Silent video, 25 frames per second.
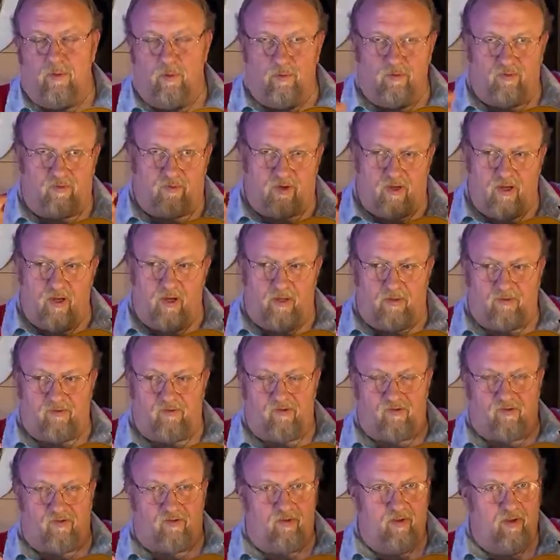those
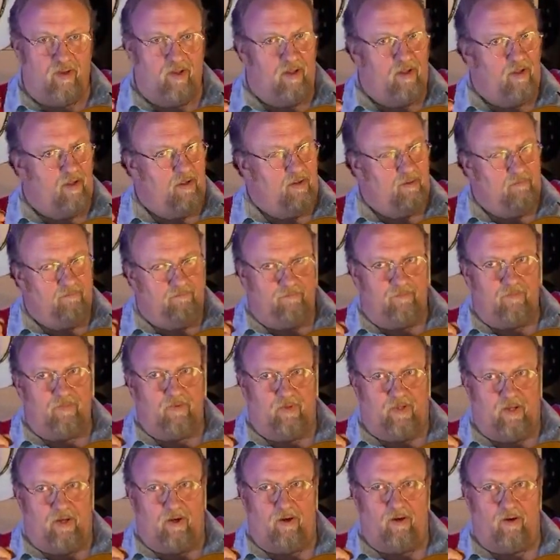cuts,
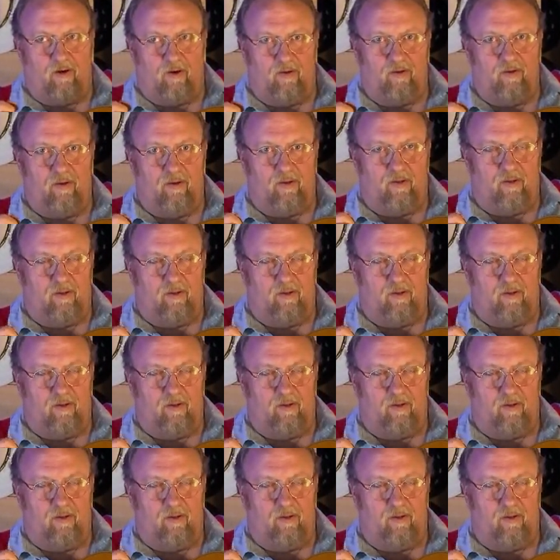they're